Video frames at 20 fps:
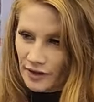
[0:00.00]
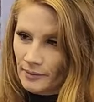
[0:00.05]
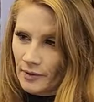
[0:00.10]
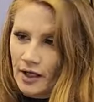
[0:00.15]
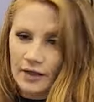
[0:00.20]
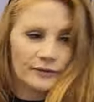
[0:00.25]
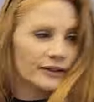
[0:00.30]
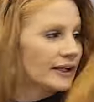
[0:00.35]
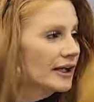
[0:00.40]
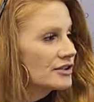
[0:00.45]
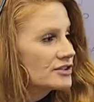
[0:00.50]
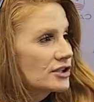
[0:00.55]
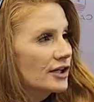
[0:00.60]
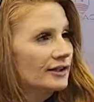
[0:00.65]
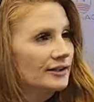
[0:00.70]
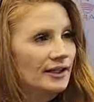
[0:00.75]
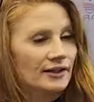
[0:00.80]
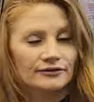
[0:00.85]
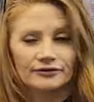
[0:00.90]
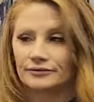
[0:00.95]
are them they, on right now.
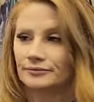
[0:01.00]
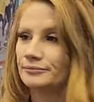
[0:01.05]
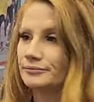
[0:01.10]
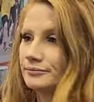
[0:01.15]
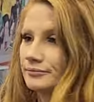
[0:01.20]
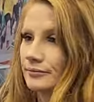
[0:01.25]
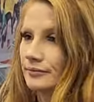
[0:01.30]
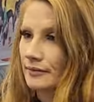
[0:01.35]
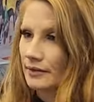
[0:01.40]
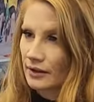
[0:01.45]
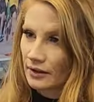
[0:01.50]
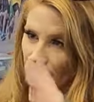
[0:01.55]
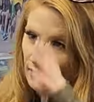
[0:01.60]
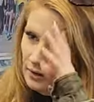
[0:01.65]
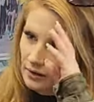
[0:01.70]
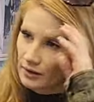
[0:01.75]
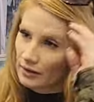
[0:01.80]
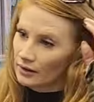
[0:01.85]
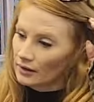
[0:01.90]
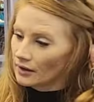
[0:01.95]
Sorry, love. Are they compression all the
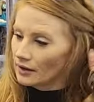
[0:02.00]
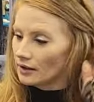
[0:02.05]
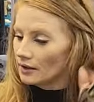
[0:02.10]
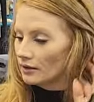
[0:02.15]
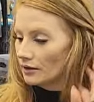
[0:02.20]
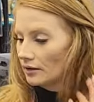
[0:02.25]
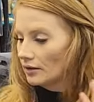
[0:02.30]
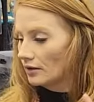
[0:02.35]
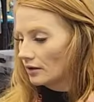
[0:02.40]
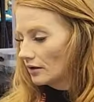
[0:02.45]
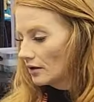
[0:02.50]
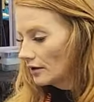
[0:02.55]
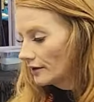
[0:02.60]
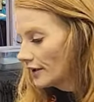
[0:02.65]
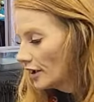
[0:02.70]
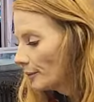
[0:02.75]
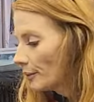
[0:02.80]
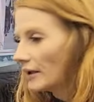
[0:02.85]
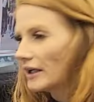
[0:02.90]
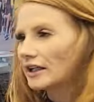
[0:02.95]
way down, or are they?
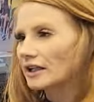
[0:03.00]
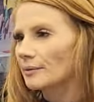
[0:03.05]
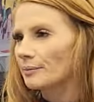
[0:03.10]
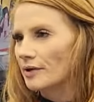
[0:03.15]
They're pretty